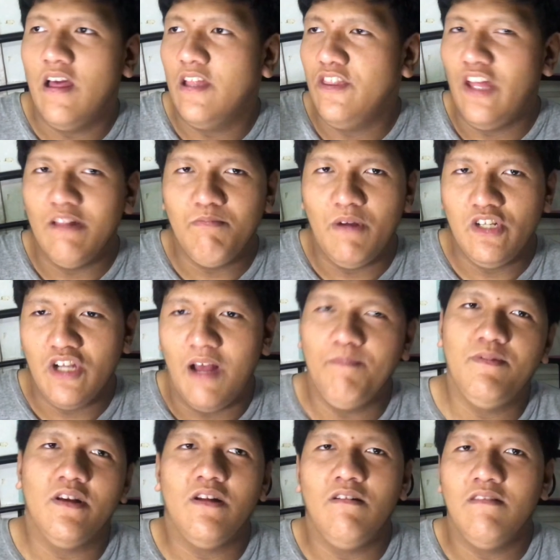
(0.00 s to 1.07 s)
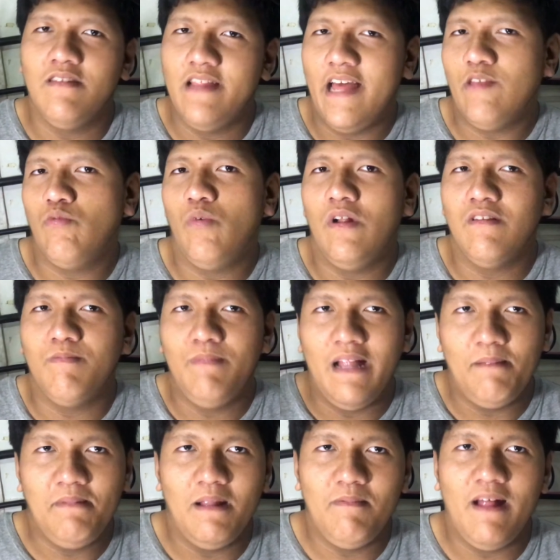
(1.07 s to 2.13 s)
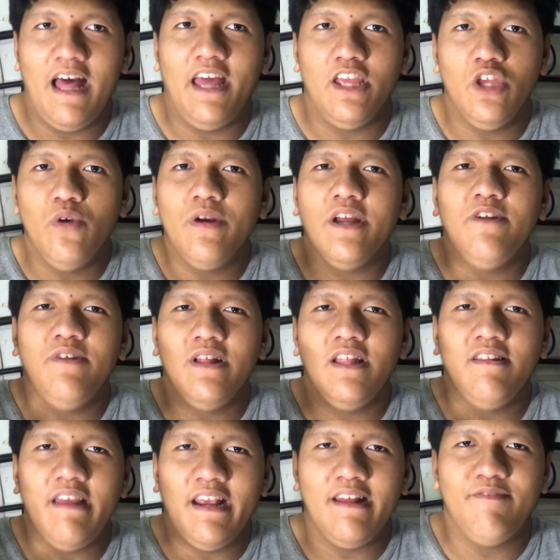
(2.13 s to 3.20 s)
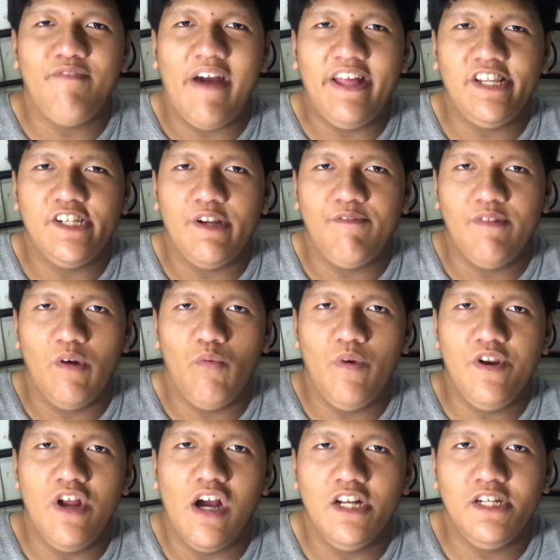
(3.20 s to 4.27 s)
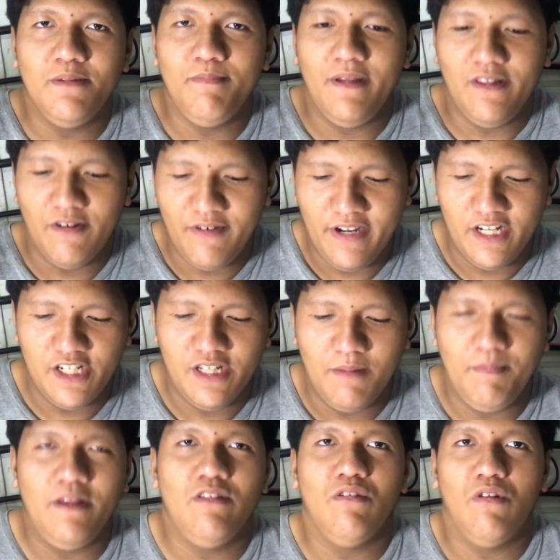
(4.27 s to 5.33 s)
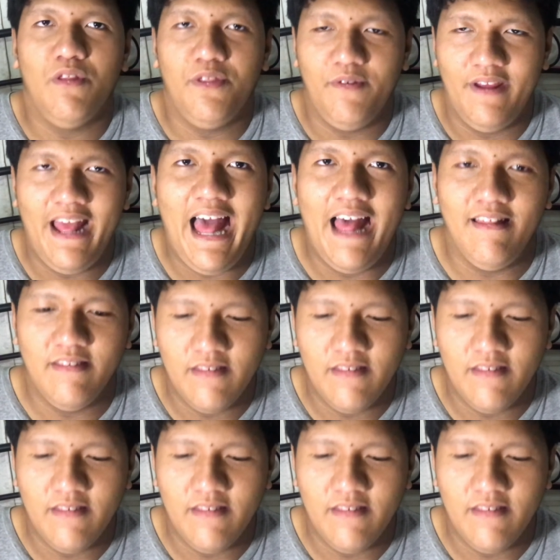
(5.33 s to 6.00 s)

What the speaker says: not much obstacles, less walls, blah blah blah, you can really take advantage of the 100-meter range the Beats Solo 3 has.